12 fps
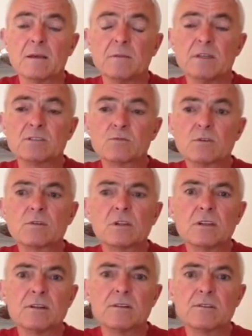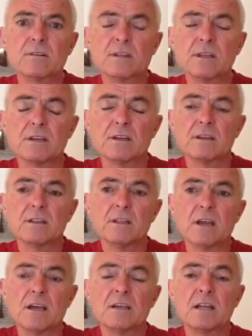it's real clear that the
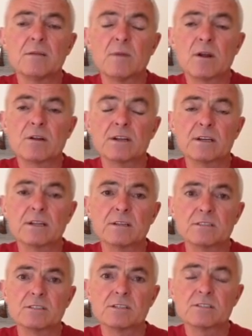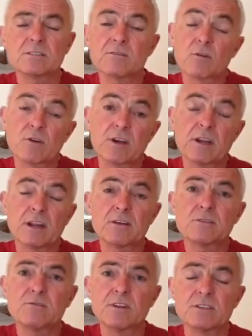online market consists, according to
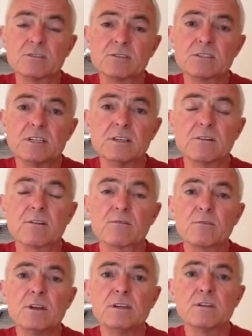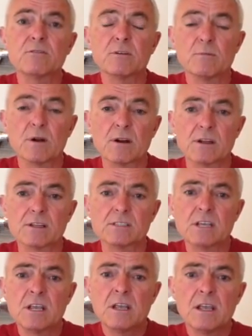EduVentures, in 3 different markets.
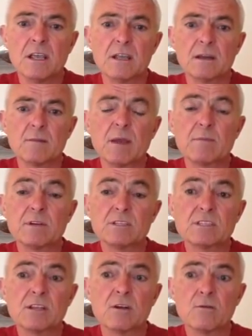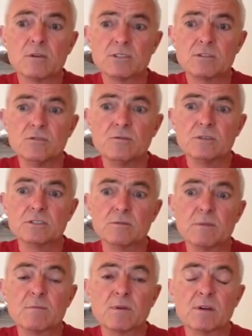And I'm happy to say OSU is a
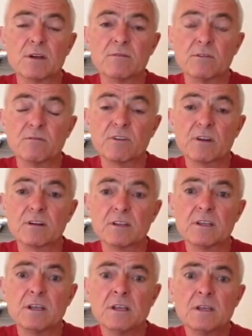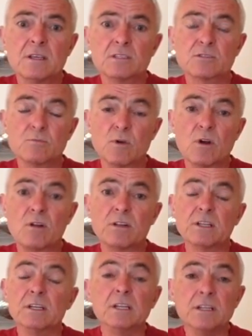member of a fairly small
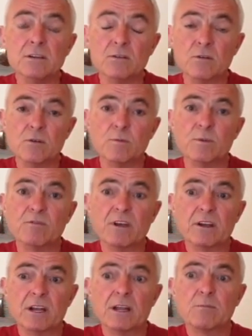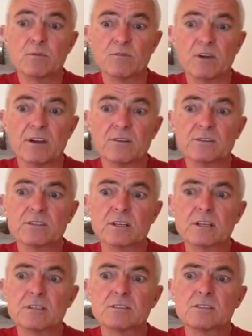elite group of online providers
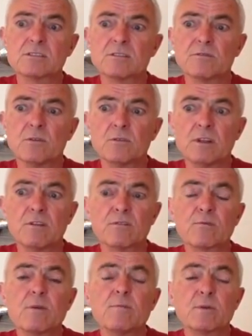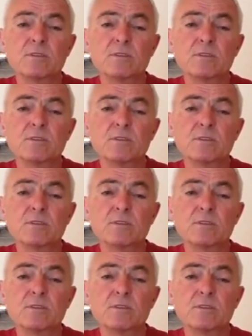that consists of only 3%